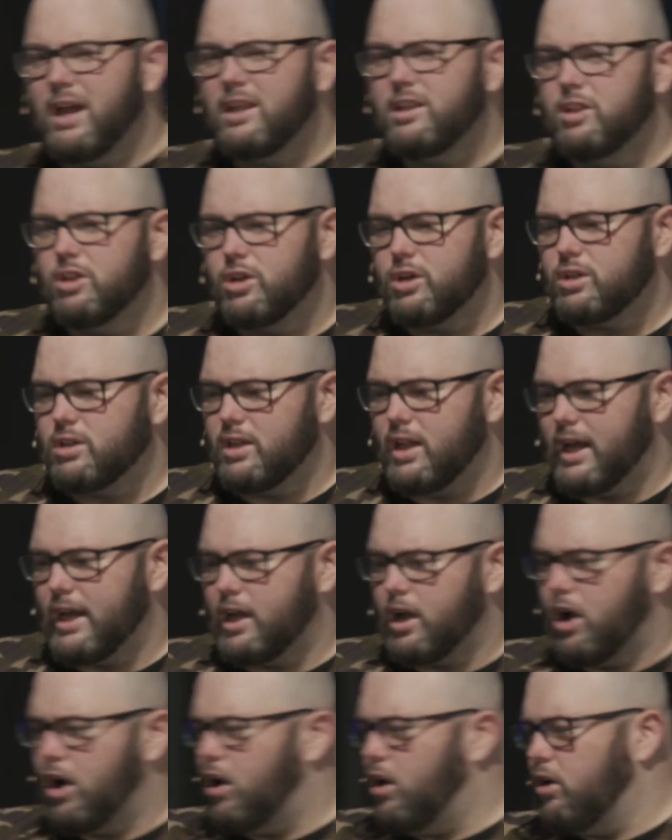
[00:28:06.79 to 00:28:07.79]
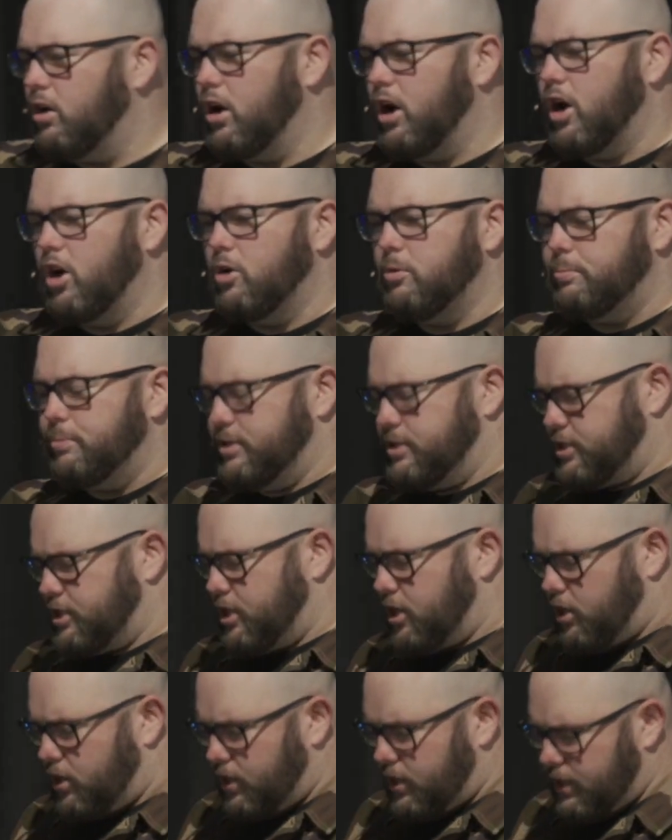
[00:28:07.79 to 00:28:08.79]
look like all hope is
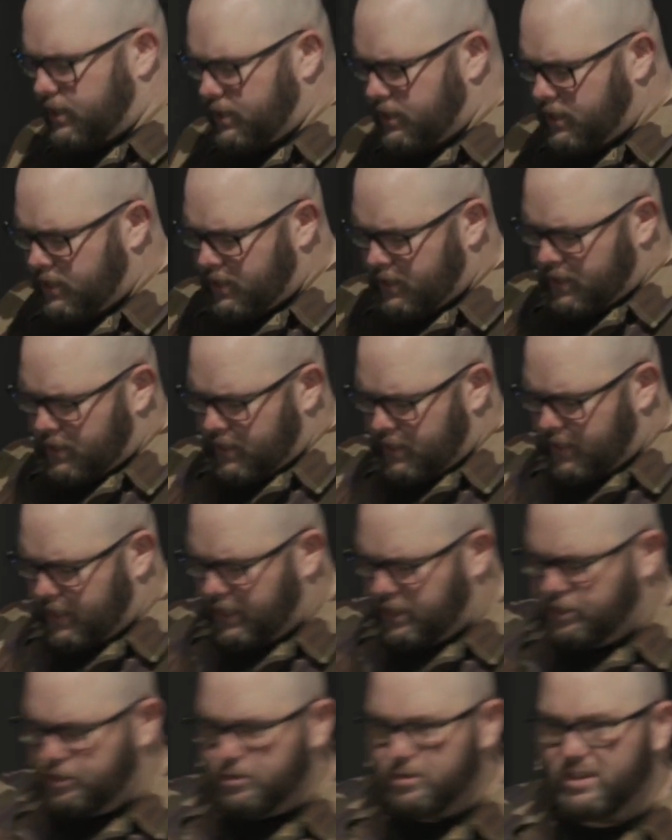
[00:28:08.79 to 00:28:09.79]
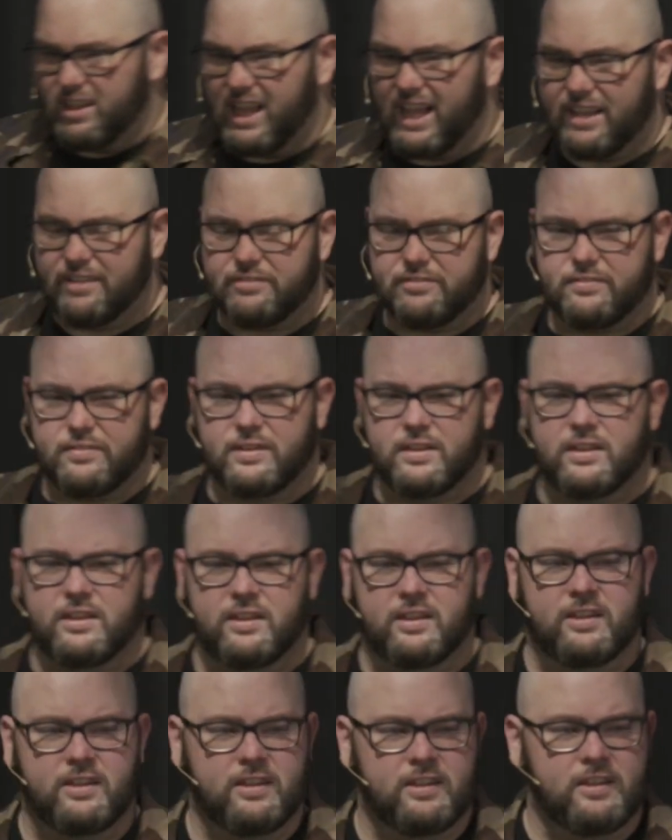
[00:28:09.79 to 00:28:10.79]
gone in your life.
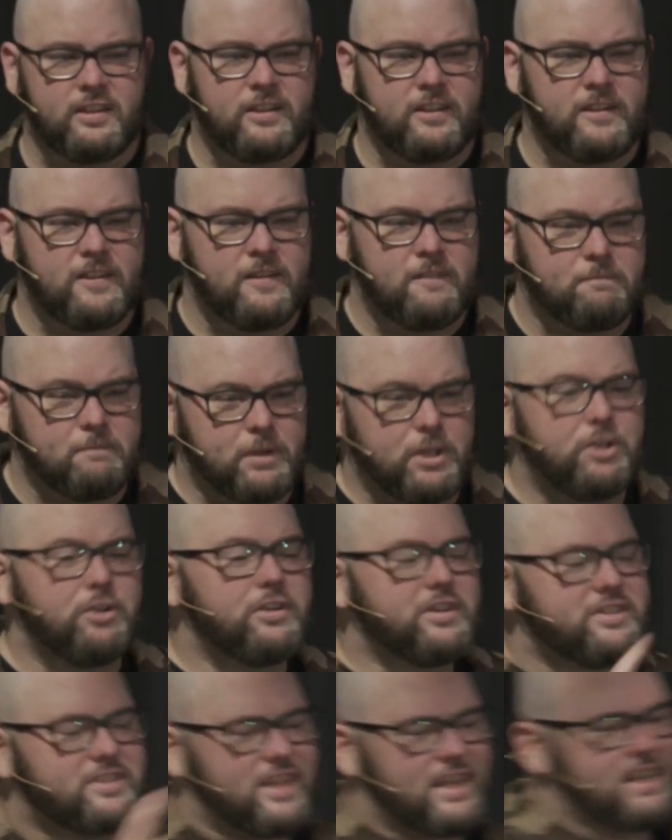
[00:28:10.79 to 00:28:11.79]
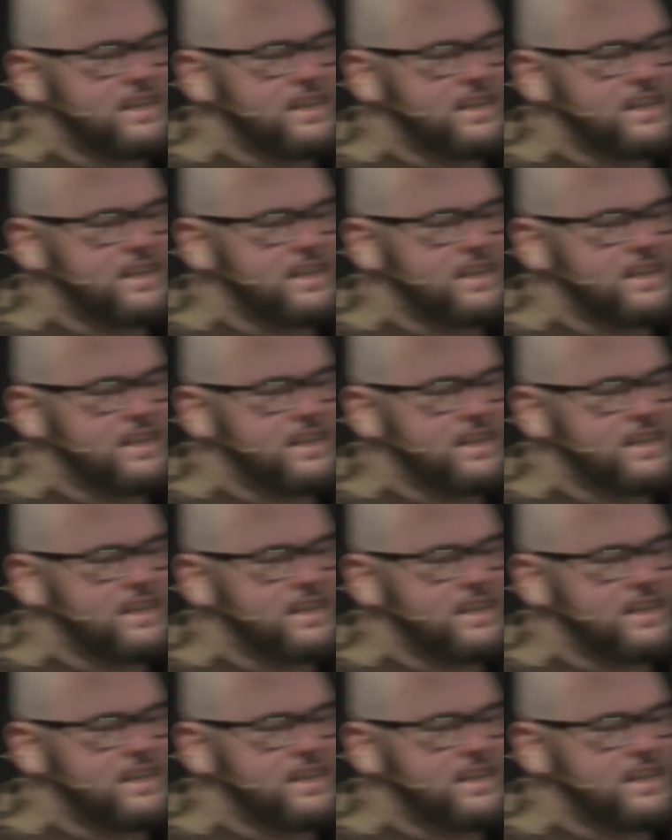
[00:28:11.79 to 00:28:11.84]
But you can take